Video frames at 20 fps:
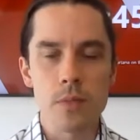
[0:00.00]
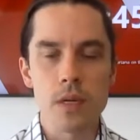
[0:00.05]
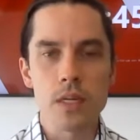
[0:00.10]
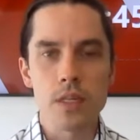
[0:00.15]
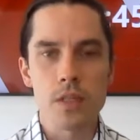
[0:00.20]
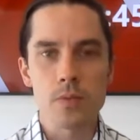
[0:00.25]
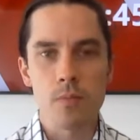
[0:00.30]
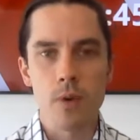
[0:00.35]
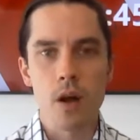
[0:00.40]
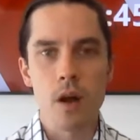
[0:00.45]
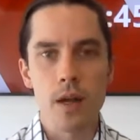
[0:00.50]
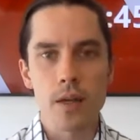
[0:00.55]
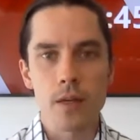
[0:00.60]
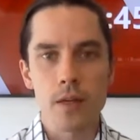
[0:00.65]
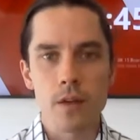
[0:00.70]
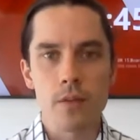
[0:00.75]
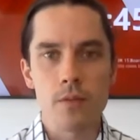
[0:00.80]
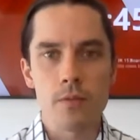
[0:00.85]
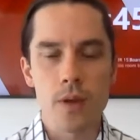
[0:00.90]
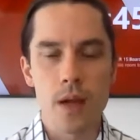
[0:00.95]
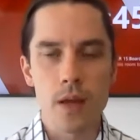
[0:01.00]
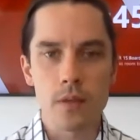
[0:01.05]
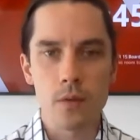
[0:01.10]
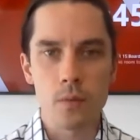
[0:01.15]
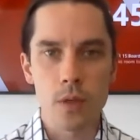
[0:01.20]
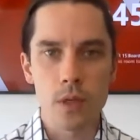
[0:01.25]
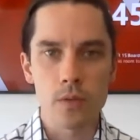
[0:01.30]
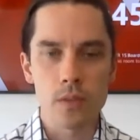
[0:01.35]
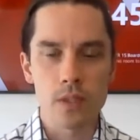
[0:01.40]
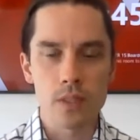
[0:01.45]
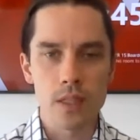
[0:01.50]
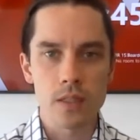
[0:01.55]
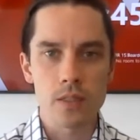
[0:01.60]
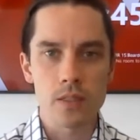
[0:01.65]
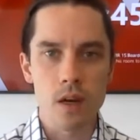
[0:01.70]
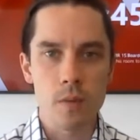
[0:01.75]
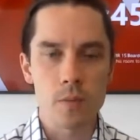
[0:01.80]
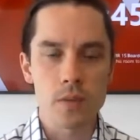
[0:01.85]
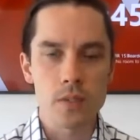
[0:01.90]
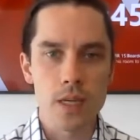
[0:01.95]
diminished by the fact that we could see
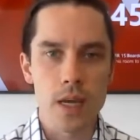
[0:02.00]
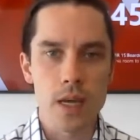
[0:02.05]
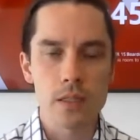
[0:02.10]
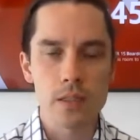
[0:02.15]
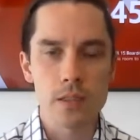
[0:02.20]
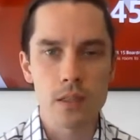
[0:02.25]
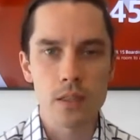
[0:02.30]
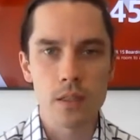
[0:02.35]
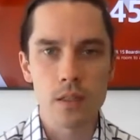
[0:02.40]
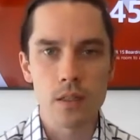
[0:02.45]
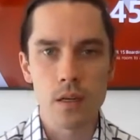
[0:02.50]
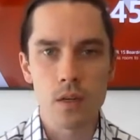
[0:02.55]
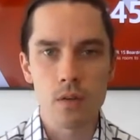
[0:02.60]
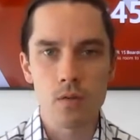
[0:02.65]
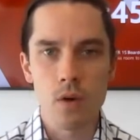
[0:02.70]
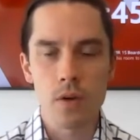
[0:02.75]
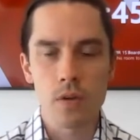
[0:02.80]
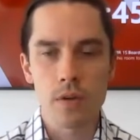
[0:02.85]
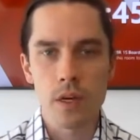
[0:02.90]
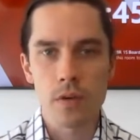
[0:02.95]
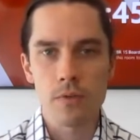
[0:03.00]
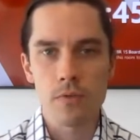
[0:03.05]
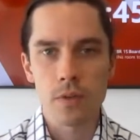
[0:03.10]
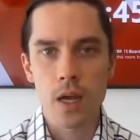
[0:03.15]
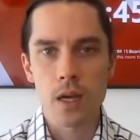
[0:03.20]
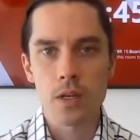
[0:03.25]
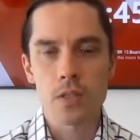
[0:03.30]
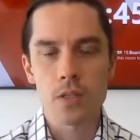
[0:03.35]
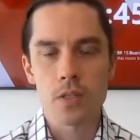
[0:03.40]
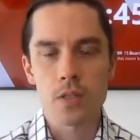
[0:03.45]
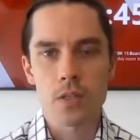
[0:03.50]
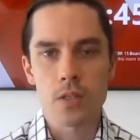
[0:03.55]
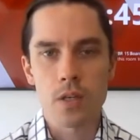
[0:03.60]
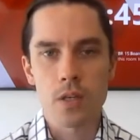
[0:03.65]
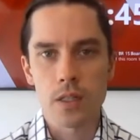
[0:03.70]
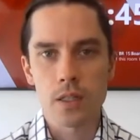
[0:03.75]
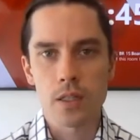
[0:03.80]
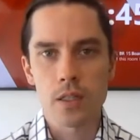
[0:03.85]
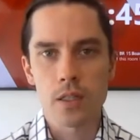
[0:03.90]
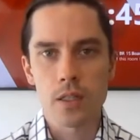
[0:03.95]
simultaneously a growth and inflation
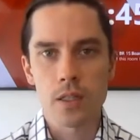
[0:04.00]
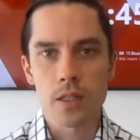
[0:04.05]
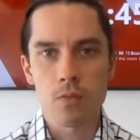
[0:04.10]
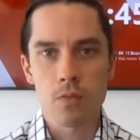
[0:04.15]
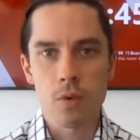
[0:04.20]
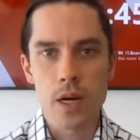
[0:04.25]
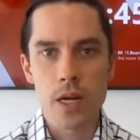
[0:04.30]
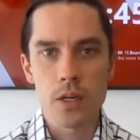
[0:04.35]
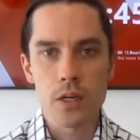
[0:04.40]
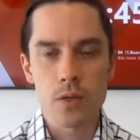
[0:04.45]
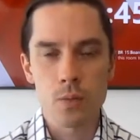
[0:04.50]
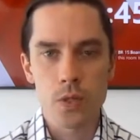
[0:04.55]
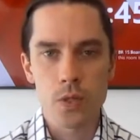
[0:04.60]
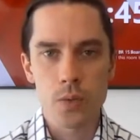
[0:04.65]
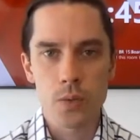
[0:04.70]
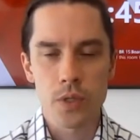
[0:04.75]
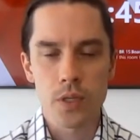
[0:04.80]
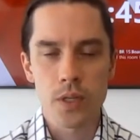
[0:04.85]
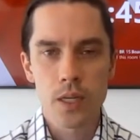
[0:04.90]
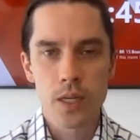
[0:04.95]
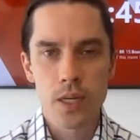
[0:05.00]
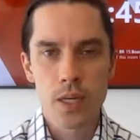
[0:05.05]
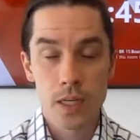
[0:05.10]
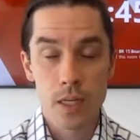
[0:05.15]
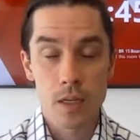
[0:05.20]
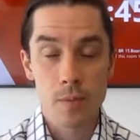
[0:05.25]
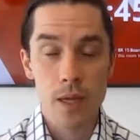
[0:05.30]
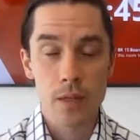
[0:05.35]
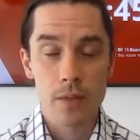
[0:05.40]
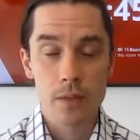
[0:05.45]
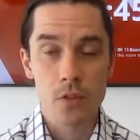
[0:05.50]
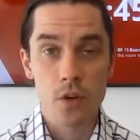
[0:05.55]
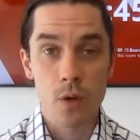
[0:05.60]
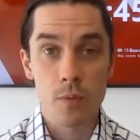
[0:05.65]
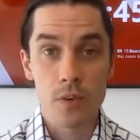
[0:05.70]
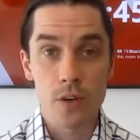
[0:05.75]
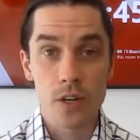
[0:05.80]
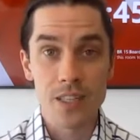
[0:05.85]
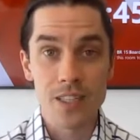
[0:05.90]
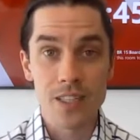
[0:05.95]
shock in the region, which would make the
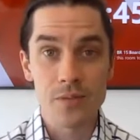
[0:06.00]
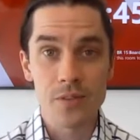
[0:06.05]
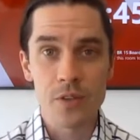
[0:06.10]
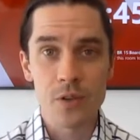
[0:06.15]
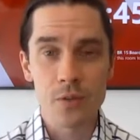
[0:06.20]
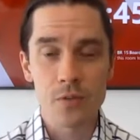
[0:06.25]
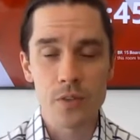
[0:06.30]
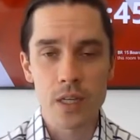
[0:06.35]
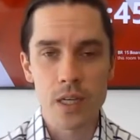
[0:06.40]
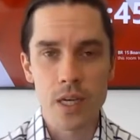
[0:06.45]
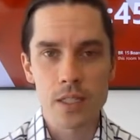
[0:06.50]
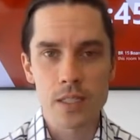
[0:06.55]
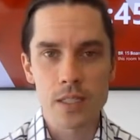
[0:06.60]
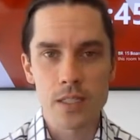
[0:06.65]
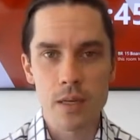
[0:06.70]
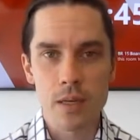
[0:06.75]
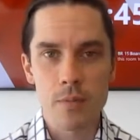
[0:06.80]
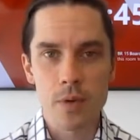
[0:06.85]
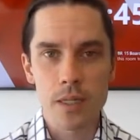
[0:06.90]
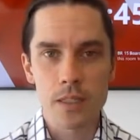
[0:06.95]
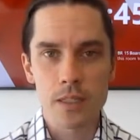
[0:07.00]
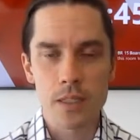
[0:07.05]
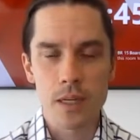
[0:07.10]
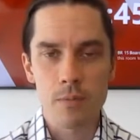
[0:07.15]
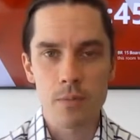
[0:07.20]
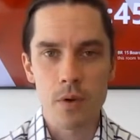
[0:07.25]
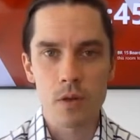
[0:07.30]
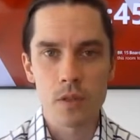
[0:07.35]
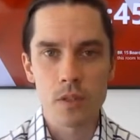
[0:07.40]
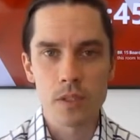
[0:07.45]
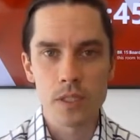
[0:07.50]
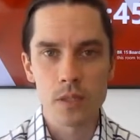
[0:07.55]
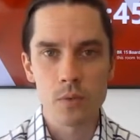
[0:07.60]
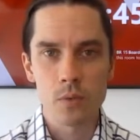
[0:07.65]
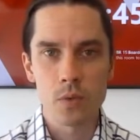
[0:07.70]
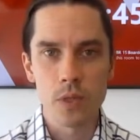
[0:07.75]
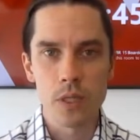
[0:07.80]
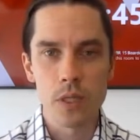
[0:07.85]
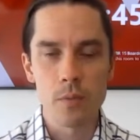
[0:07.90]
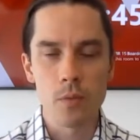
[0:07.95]
job very difficult for the ECB to set policy.
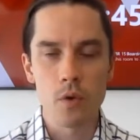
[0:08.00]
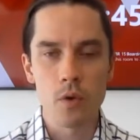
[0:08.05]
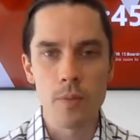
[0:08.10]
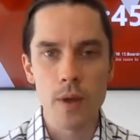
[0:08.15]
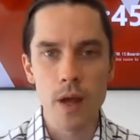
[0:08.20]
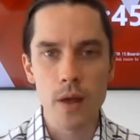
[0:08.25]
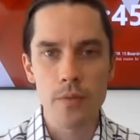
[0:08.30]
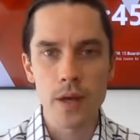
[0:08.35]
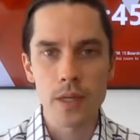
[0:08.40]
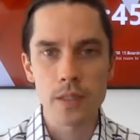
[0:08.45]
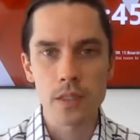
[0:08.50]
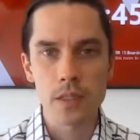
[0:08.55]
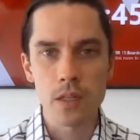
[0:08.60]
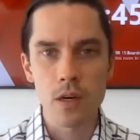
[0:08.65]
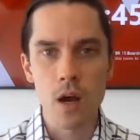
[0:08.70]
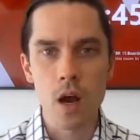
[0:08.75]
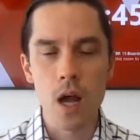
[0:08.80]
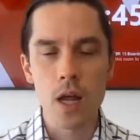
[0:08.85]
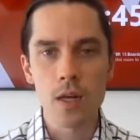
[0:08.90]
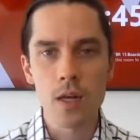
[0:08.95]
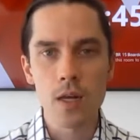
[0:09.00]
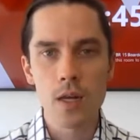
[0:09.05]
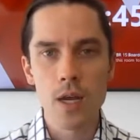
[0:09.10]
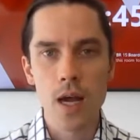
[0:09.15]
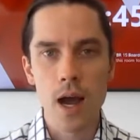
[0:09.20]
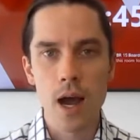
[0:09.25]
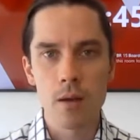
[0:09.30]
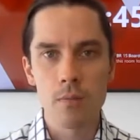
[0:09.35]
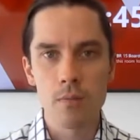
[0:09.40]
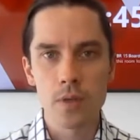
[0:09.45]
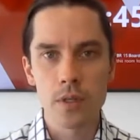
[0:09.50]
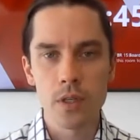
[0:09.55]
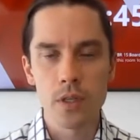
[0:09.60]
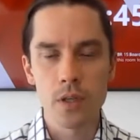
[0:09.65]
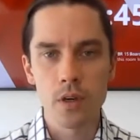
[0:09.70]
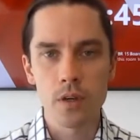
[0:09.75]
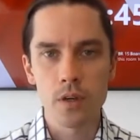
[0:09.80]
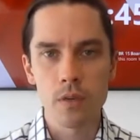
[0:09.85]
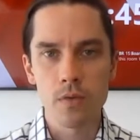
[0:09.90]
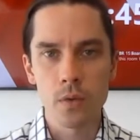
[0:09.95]
And we'll hear more about that tonight. But
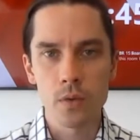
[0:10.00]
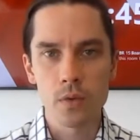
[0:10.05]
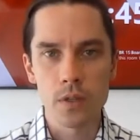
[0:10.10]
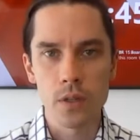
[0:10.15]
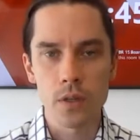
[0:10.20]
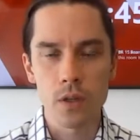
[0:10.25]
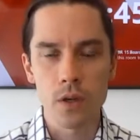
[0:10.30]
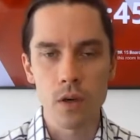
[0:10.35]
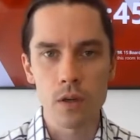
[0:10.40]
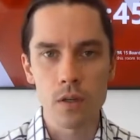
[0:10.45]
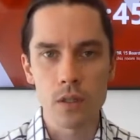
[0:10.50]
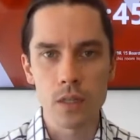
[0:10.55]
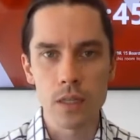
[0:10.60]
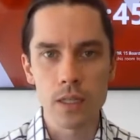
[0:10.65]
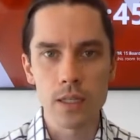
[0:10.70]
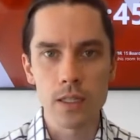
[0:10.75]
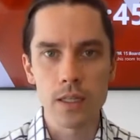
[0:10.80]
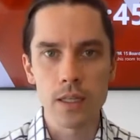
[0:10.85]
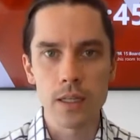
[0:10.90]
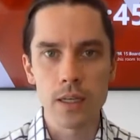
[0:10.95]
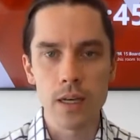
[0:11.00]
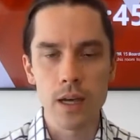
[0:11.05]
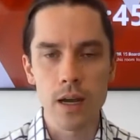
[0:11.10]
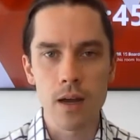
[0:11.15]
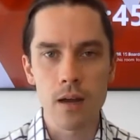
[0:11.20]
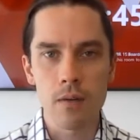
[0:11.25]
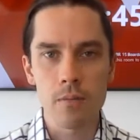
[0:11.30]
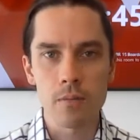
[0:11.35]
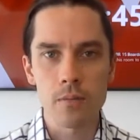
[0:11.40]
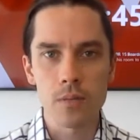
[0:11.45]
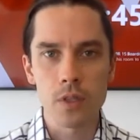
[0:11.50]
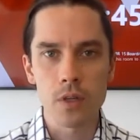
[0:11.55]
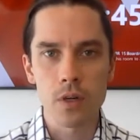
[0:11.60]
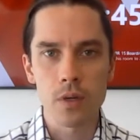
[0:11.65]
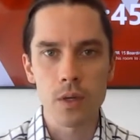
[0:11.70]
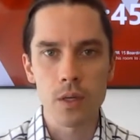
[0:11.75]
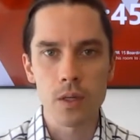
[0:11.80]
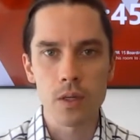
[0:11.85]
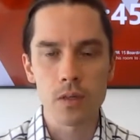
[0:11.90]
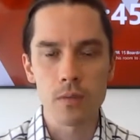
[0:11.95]
you've also got clearly
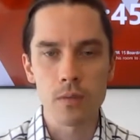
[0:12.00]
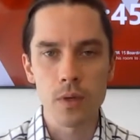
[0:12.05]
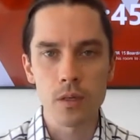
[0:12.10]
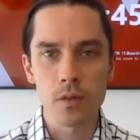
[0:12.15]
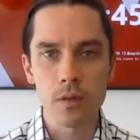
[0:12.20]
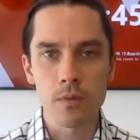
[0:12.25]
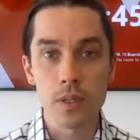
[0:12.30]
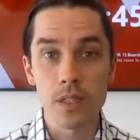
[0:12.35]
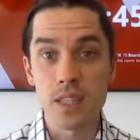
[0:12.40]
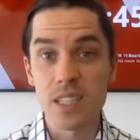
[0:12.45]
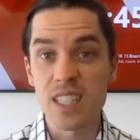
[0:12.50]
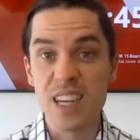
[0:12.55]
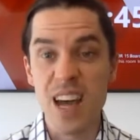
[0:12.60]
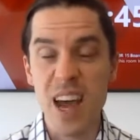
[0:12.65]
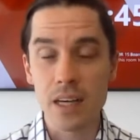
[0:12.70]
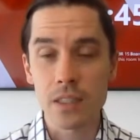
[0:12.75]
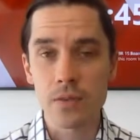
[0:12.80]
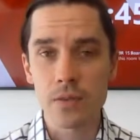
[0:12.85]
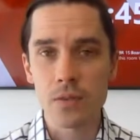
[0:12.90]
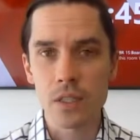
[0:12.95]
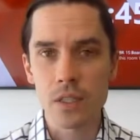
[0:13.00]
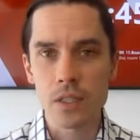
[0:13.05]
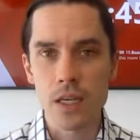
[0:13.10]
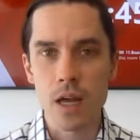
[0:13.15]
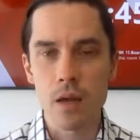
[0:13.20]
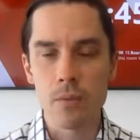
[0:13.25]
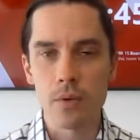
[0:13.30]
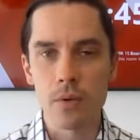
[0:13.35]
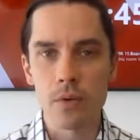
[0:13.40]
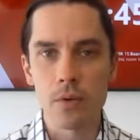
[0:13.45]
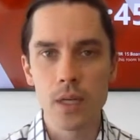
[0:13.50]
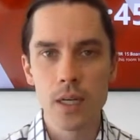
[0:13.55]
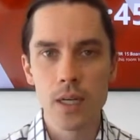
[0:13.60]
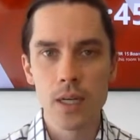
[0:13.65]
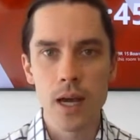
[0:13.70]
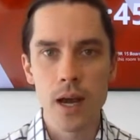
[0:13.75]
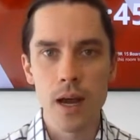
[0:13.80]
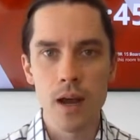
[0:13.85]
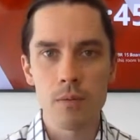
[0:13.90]
the DAX, for example,